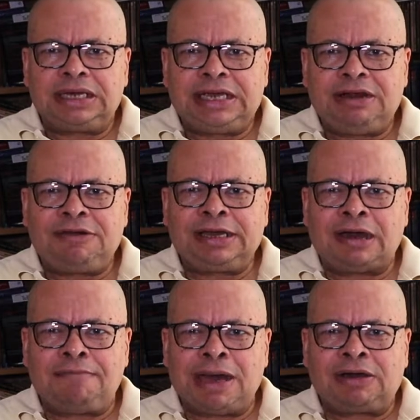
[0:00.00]
hearing
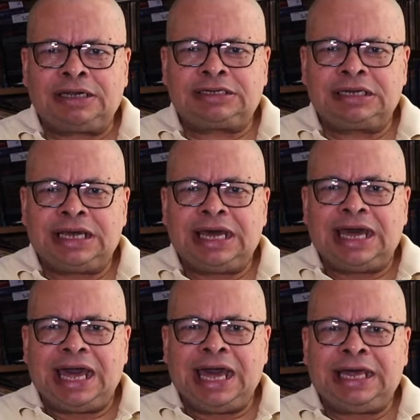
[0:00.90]
about it,
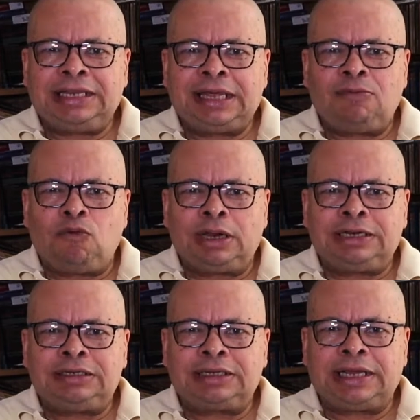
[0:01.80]
and they
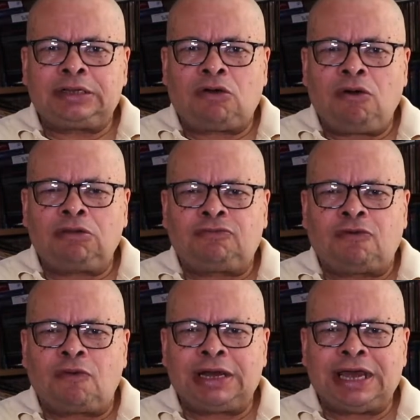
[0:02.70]
wanted and called
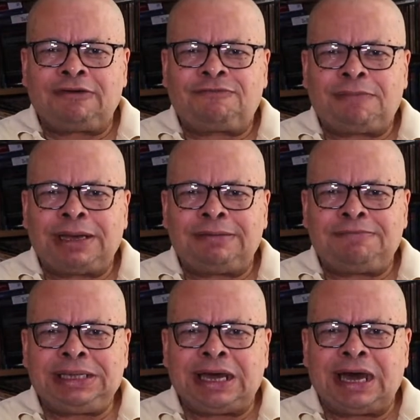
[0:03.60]
for an
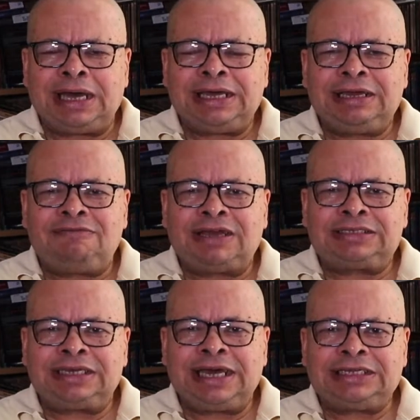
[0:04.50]
FBI
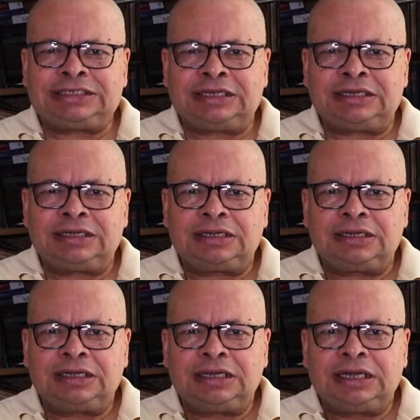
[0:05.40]
investigation.
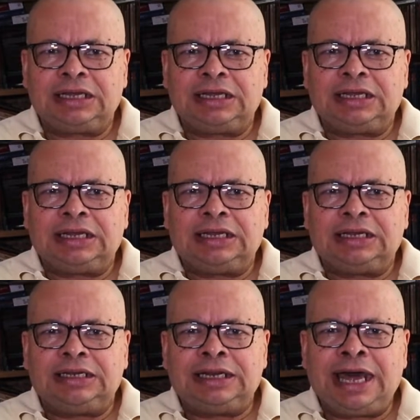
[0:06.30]

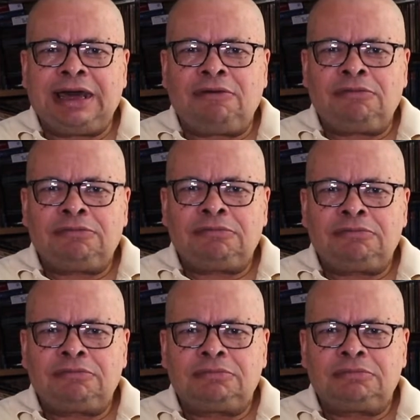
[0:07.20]
Now,
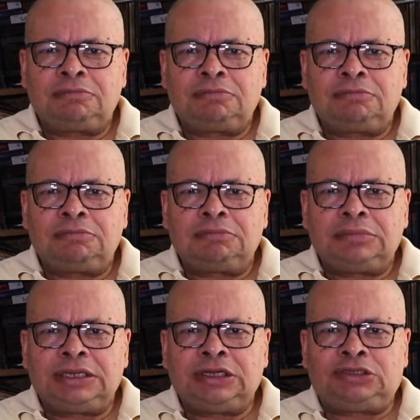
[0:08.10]

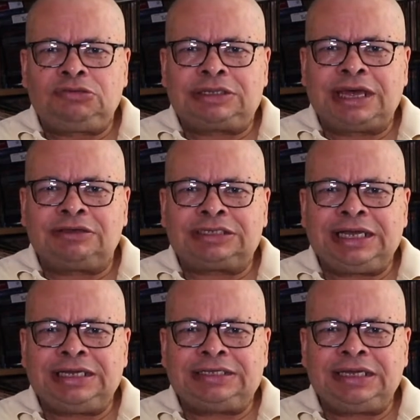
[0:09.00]
in
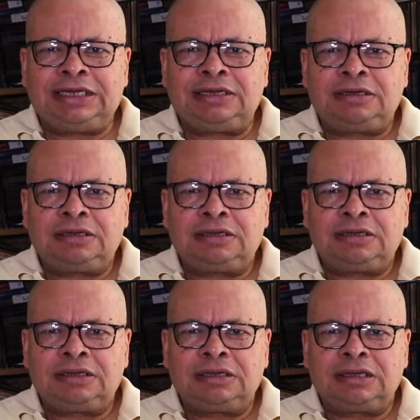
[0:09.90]
2018,
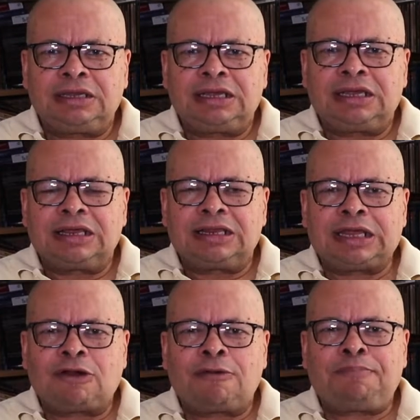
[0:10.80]

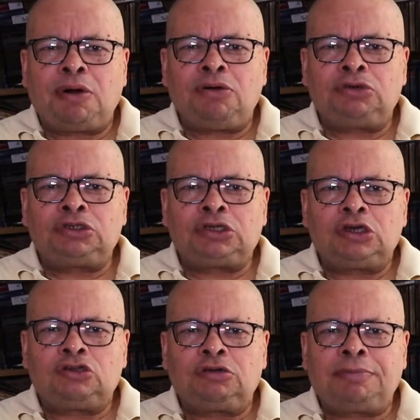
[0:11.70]
they're opposed
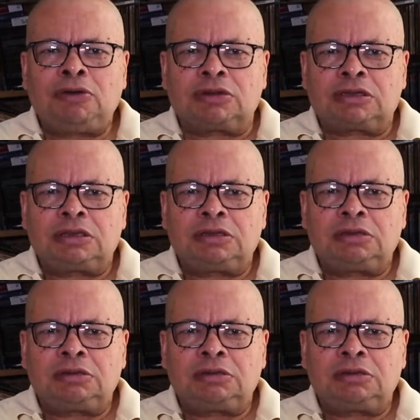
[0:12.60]
to both.